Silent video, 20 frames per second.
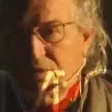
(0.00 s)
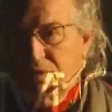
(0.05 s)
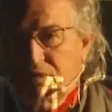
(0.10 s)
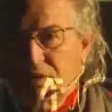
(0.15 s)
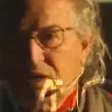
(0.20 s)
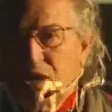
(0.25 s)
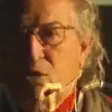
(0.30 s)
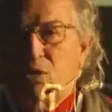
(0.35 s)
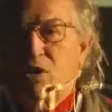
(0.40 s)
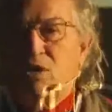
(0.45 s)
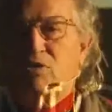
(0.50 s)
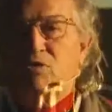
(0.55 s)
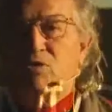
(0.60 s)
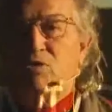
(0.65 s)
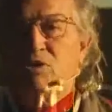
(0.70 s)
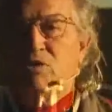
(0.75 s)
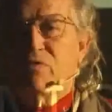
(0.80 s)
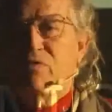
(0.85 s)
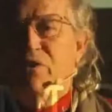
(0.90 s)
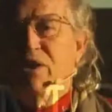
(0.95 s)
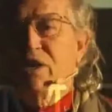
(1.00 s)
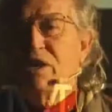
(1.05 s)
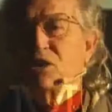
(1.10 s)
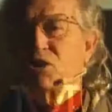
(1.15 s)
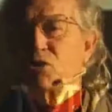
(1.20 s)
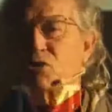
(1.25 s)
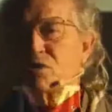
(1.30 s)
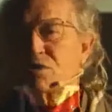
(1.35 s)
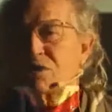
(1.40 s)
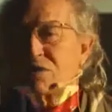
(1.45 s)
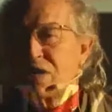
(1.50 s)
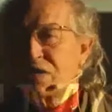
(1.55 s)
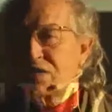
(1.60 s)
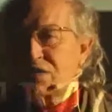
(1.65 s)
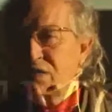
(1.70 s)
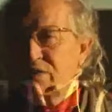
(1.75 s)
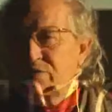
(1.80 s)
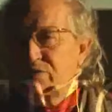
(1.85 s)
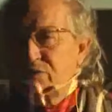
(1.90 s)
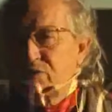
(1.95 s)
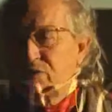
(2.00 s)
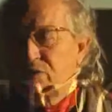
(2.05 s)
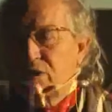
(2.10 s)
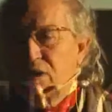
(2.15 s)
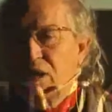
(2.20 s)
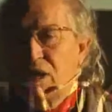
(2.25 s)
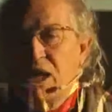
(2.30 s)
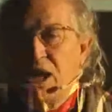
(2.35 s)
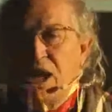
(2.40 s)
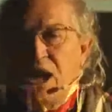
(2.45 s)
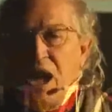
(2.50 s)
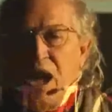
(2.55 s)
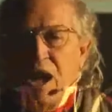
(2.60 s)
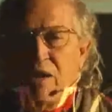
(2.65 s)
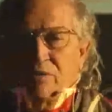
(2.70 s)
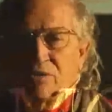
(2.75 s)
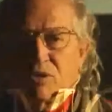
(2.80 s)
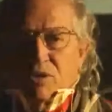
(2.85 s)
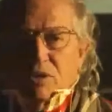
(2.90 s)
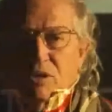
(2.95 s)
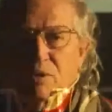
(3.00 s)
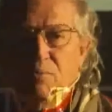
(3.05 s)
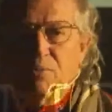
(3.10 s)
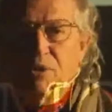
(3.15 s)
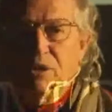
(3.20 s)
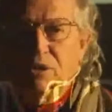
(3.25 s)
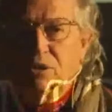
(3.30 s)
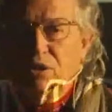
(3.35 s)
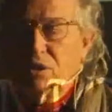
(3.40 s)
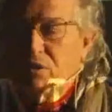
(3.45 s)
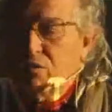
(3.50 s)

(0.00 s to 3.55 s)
Now he was very successful after the painting